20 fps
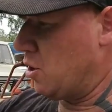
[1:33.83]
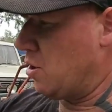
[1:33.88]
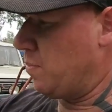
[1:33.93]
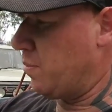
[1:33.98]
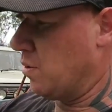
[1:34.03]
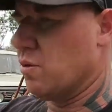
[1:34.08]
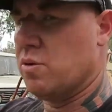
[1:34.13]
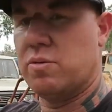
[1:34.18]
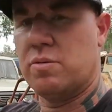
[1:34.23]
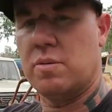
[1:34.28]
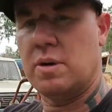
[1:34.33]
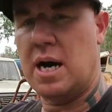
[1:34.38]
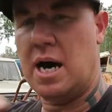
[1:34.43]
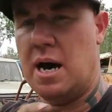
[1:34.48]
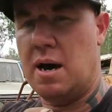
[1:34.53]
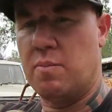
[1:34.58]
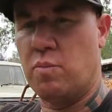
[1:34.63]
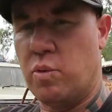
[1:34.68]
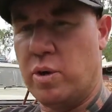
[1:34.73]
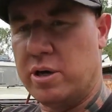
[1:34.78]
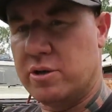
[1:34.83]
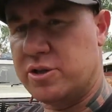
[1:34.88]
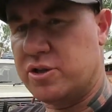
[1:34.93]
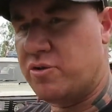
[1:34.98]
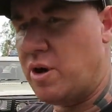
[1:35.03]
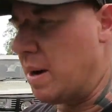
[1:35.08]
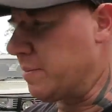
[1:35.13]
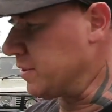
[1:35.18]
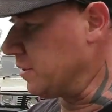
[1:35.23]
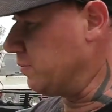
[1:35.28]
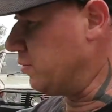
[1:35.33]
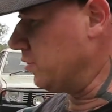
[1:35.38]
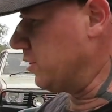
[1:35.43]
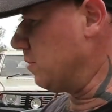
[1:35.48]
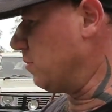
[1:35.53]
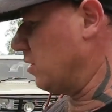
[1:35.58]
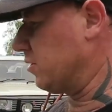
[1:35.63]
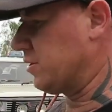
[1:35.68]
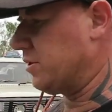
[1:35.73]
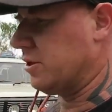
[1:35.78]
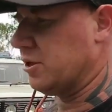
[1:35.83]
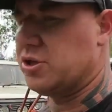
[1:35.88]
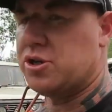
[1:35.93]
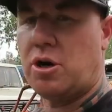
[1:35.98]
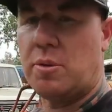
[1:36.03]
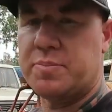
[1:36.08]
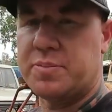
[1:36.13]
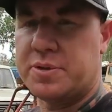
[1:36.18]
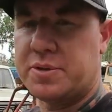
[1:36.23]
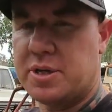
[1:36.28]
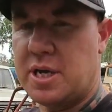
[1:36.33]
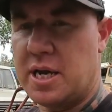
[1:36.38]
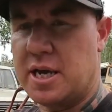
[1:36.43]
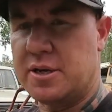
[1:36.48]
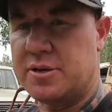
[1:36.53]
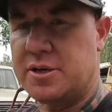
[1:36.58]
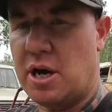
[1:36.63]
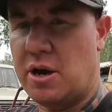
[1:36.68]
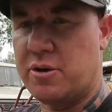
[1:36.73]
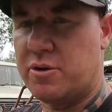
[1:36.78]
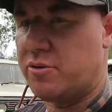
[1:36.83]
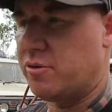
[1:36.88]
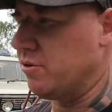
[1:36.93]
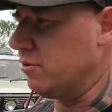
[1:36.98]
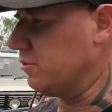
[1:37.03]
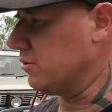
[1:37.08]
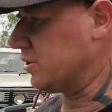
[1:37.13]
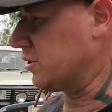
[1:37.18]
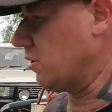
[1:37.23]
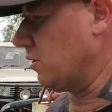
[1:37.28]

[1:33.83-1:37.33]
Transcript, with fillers: purple um, wheel straps and put them onto the shop Kingatow Crew